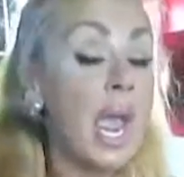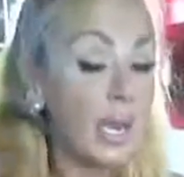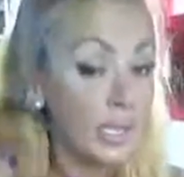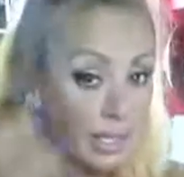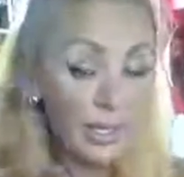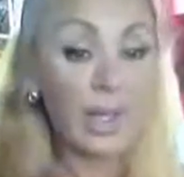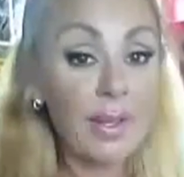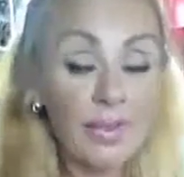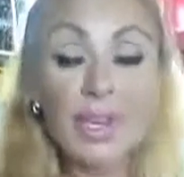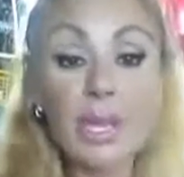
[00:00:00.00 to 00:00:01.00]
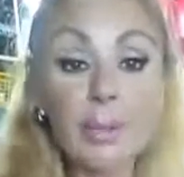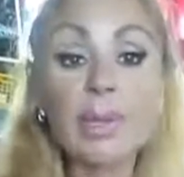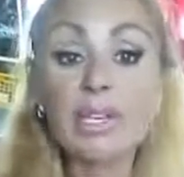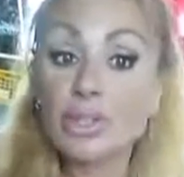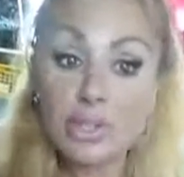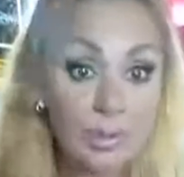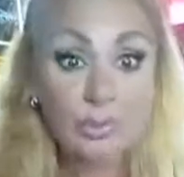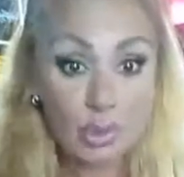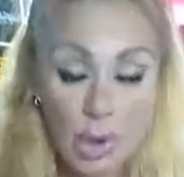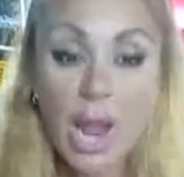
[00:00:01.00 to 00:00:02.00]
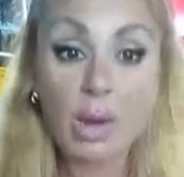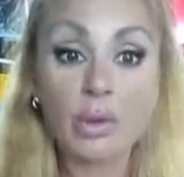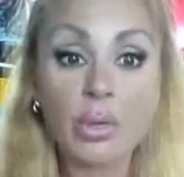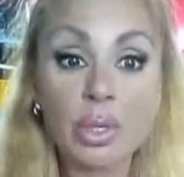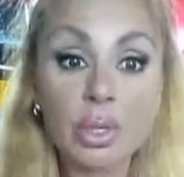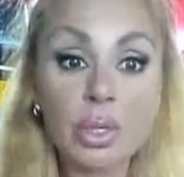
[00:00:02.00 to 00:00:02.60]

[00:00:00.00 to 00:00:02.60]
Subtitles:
and get him drowned